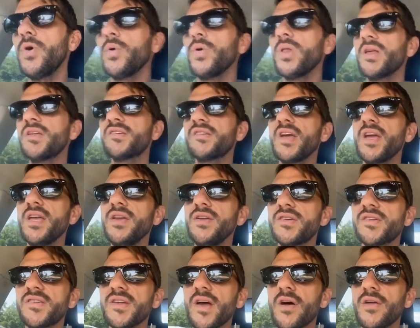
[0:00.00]
let's say
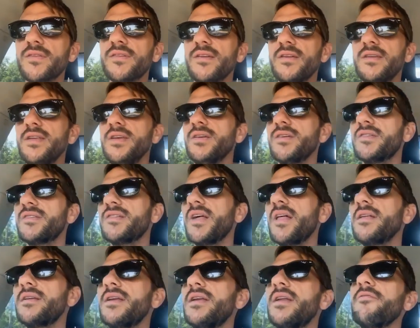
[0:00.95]
you're
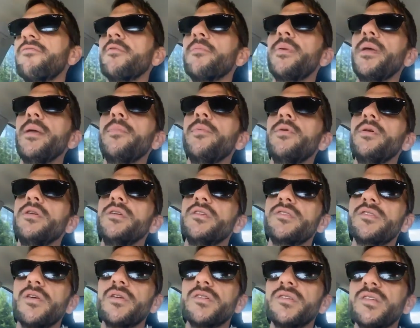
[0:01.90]
selling to different people and you
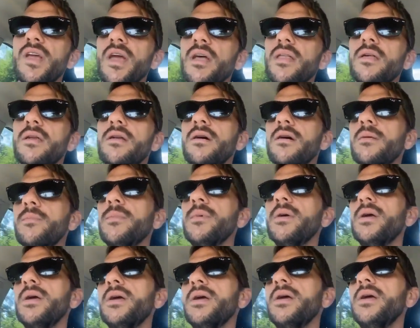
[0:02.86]
start scaling up,
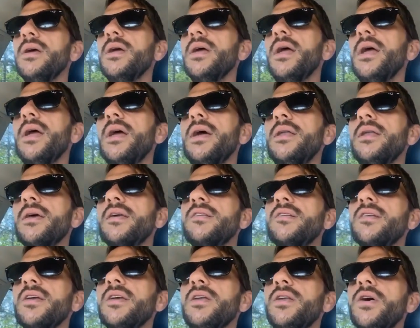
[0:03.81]
and
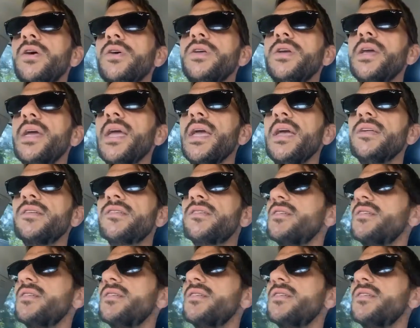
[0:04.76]
next thing you know, you can't